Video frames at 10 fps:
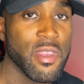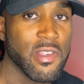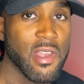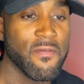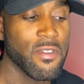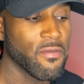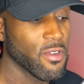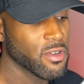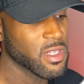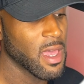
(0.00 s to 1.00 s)
this up for the
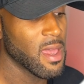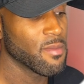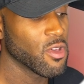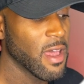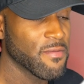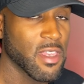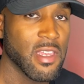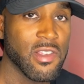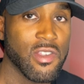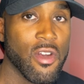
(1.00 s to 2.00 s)
first time you'll have to
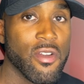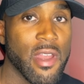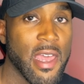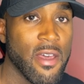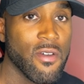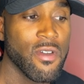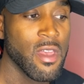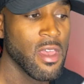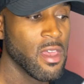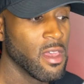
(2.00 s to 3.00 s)
hit start now
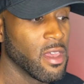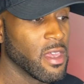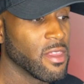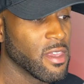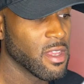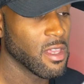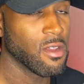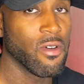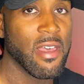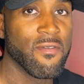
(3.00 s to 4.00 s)
and then
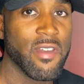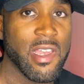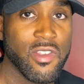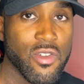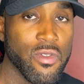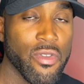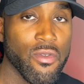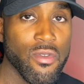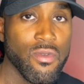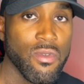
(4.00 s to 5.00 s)
it'll advance you
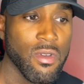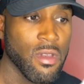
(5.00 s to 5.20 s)
through